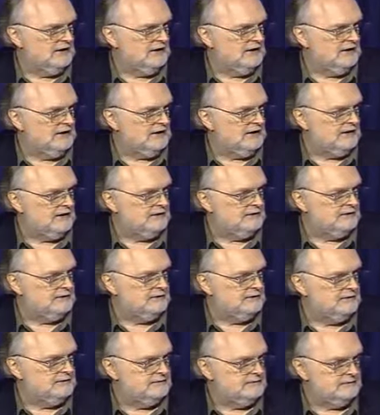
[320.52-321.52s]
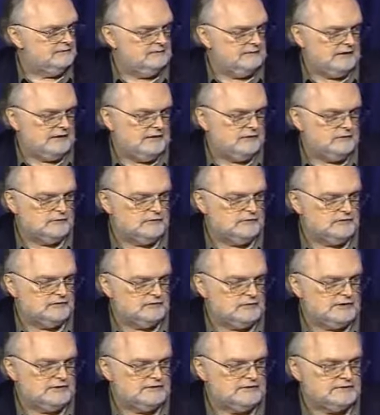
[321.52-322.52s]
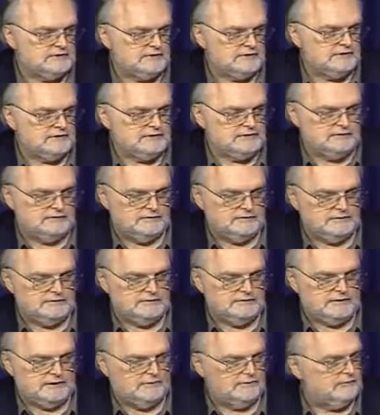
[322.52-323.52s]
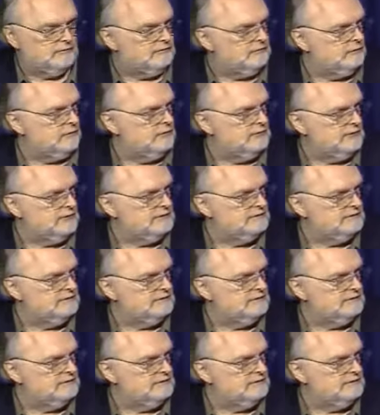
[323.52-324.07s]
And now there's stress that he's he's not performing.